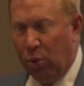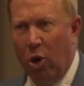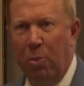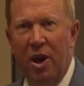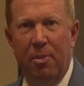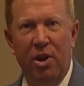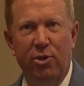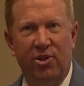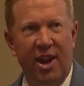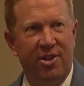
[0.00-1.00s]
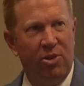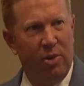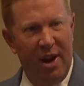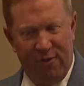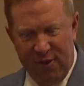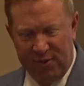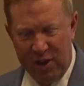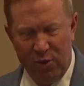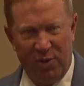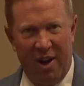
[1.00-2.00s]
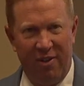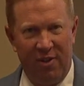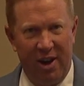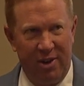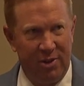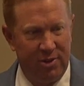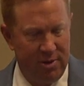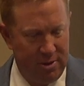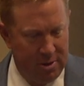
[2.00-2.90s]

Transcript: we're opening up a new station, we're gonna have 50 new firefighters